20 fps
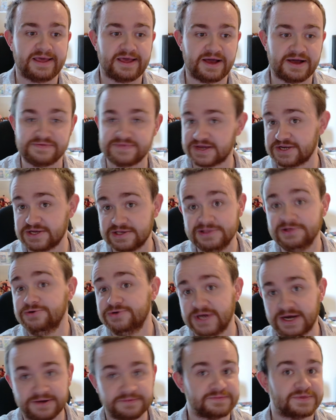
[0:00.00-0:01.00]
and then your
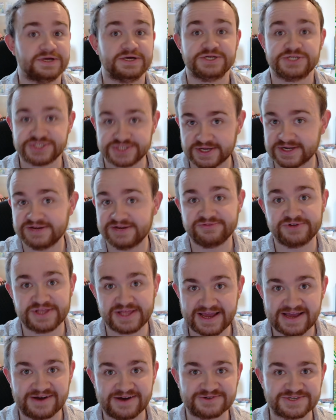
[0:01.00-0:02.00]
Luna. Stun
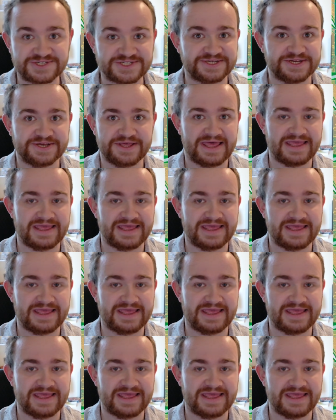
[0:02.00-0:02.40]
everything else.